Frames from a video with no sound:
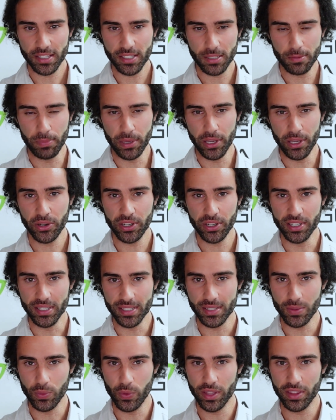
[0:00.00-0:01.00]

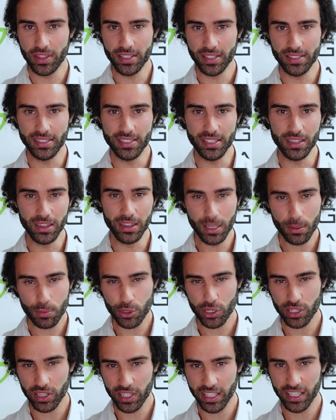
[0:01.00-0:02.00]
experience with
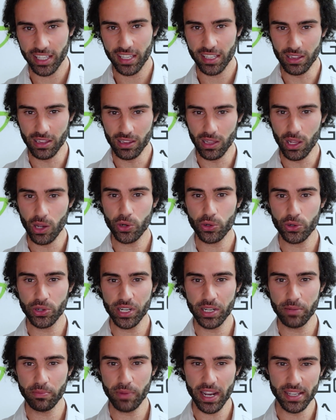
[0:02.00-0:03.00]
deliberately
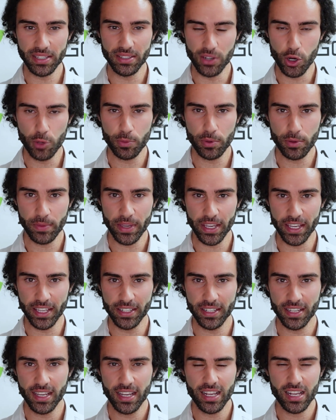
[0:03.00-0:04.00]
lowering my
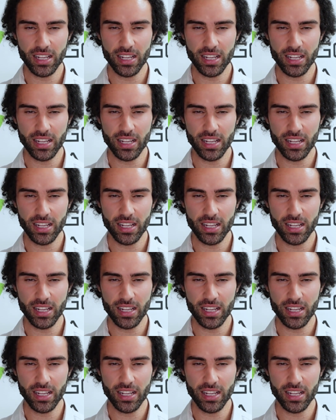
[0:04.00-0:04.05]
dopamine